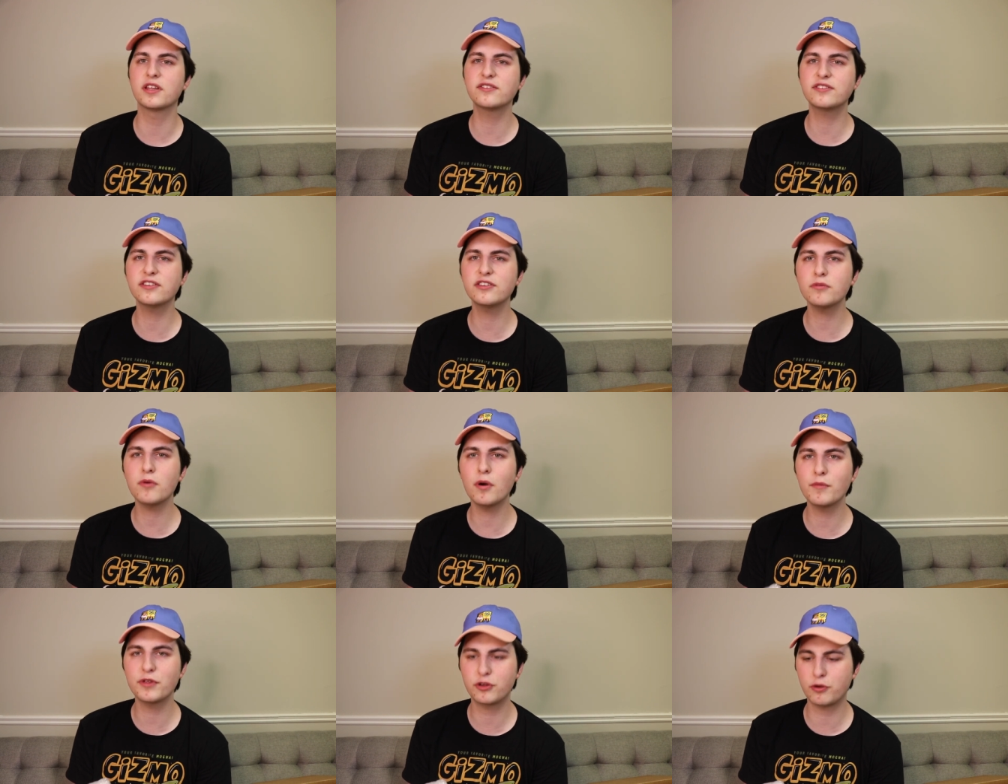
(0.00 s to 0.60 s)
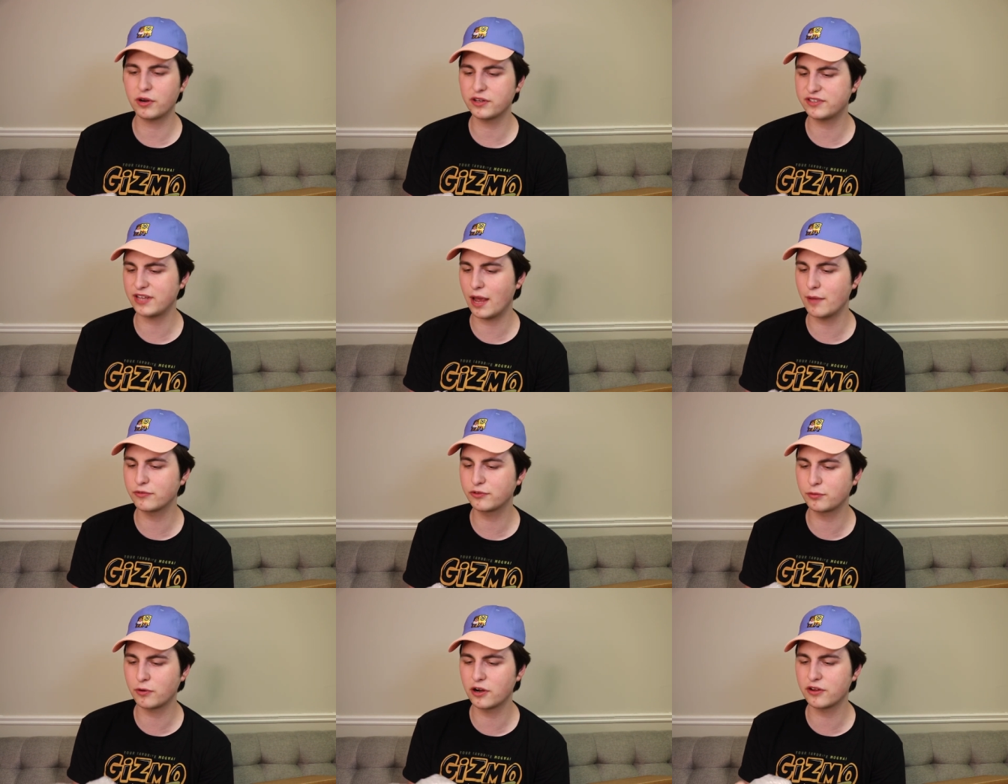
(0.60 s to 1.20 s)
This is the one with Chris
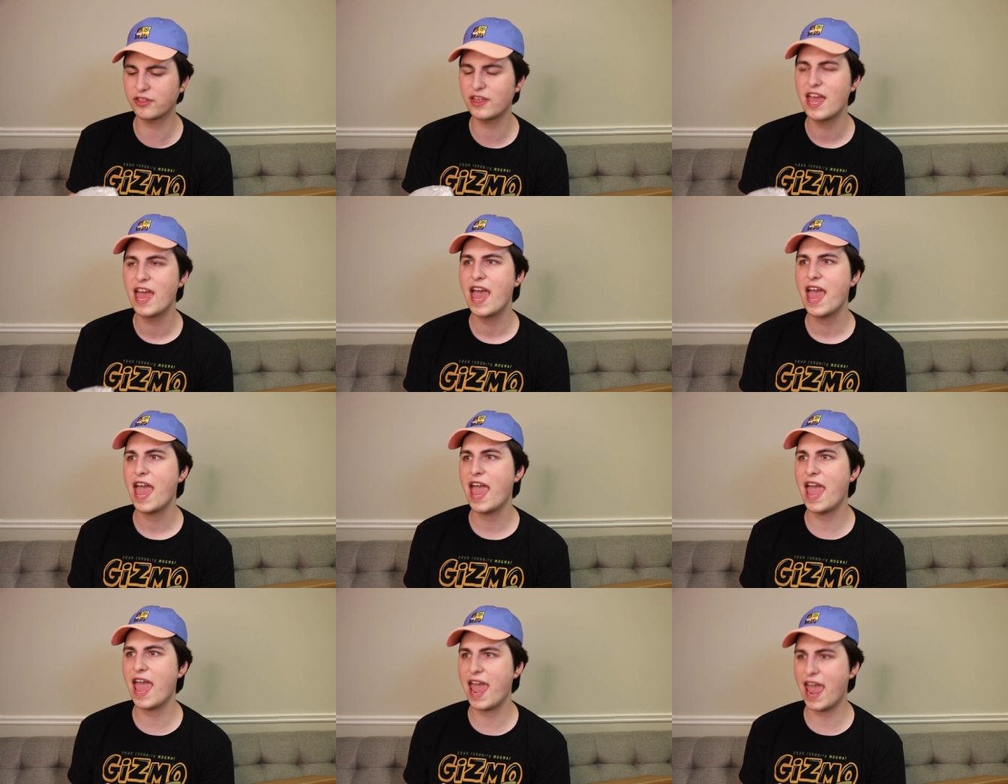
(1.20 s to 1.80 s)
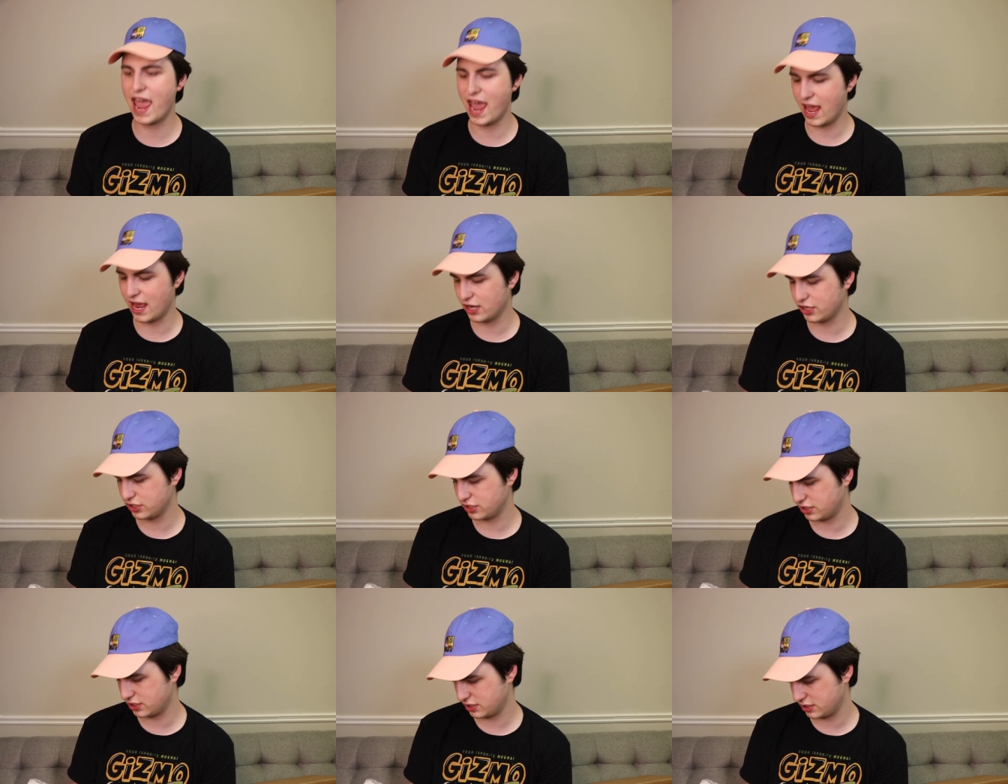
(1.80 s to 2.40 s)
Hemsworth
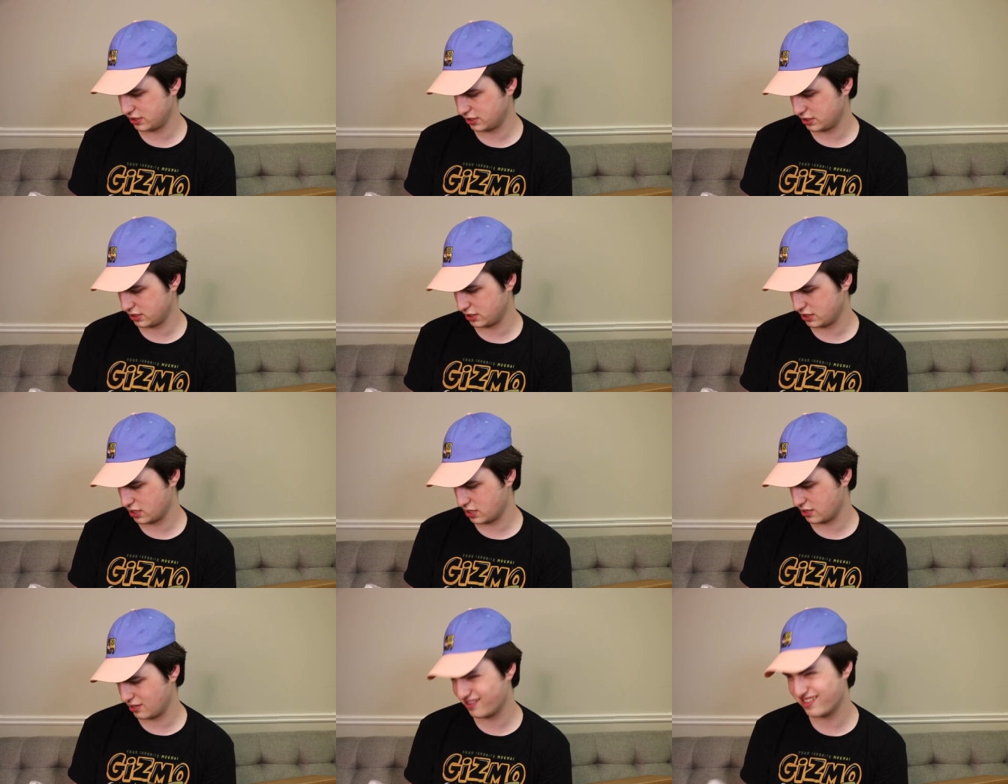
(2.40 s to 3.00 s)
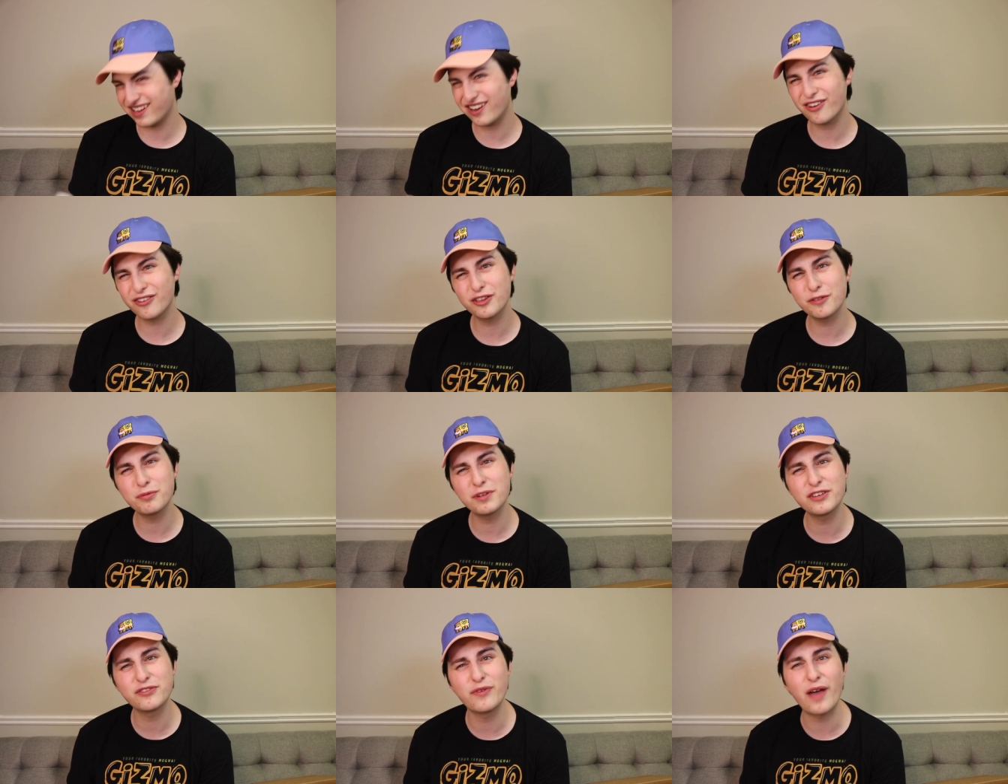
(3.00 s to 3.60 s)
and the girl
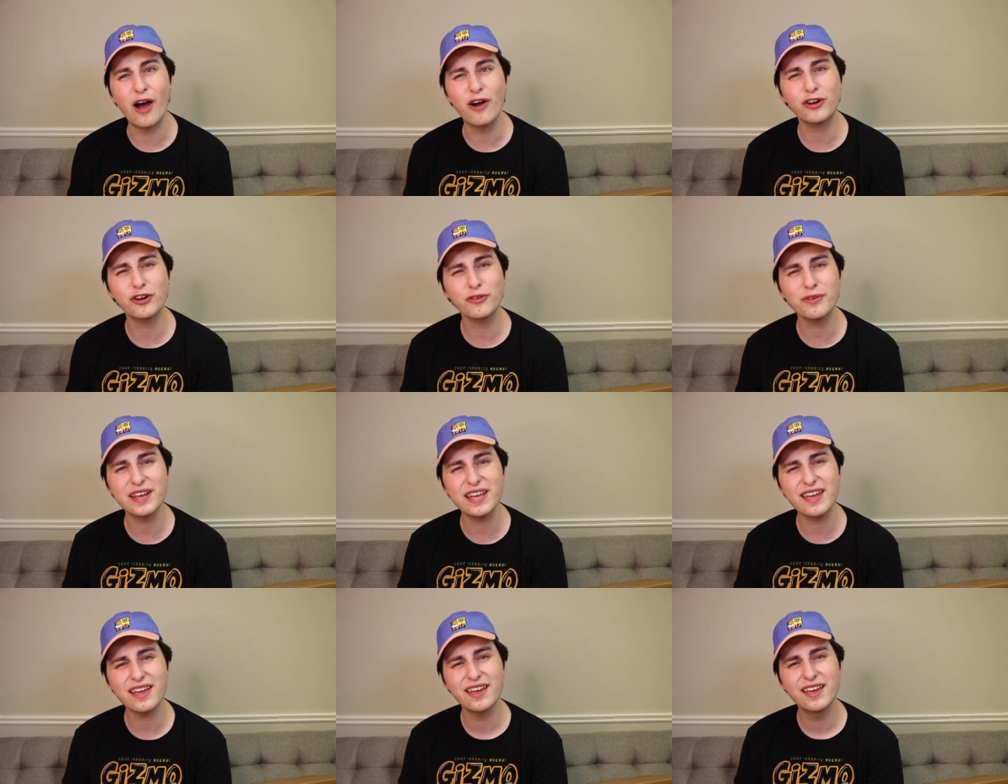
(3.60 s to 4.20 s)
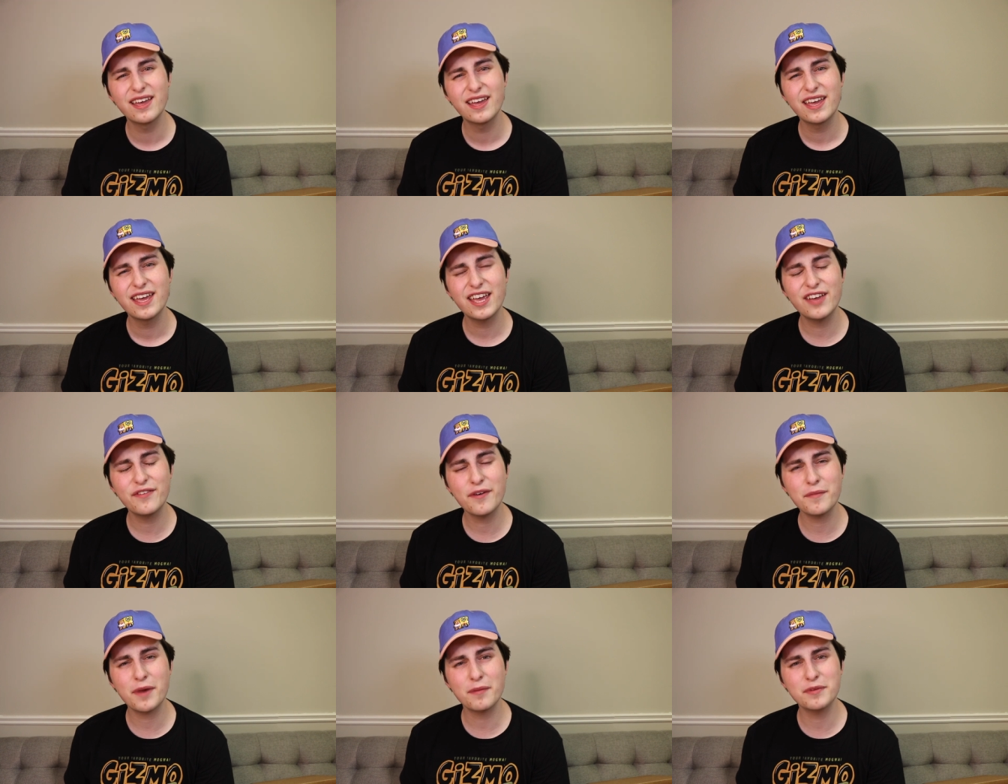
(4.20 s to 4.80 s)
that plays Valkyrie,
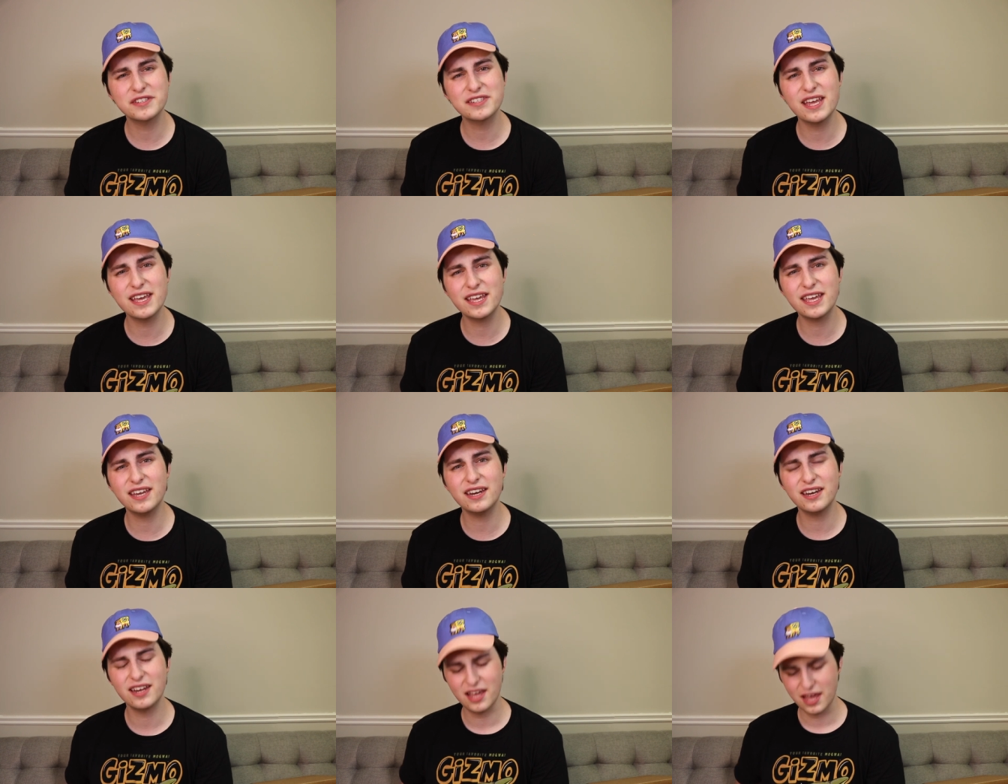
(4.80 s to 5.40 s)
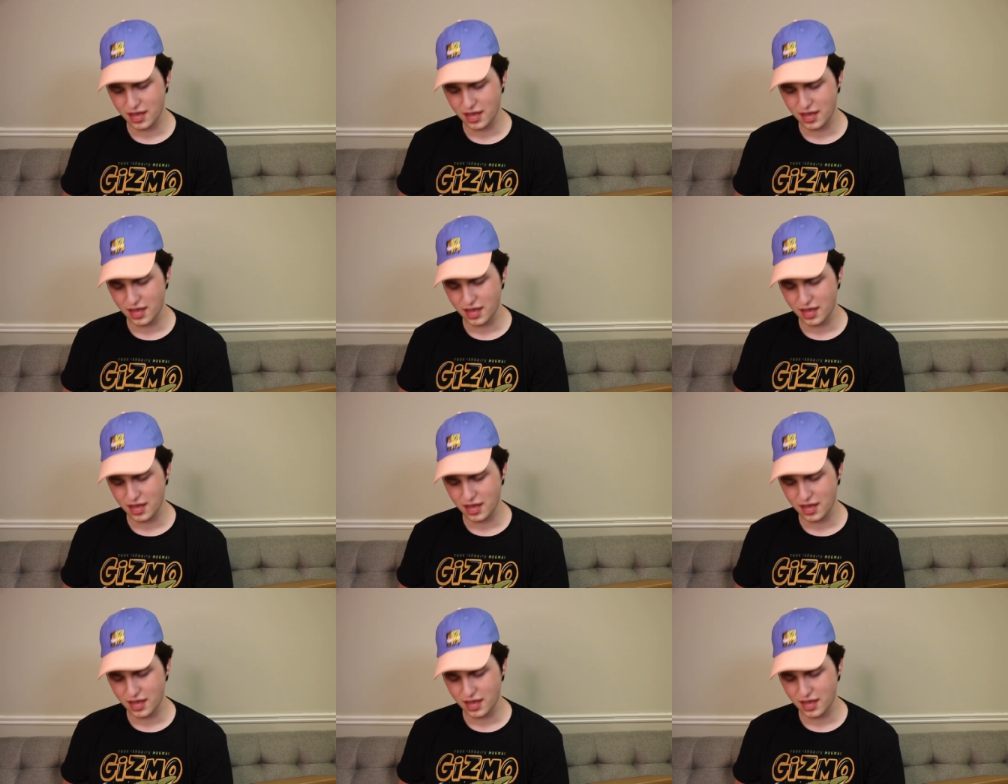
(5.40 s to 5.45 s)
if I'm not mistaken.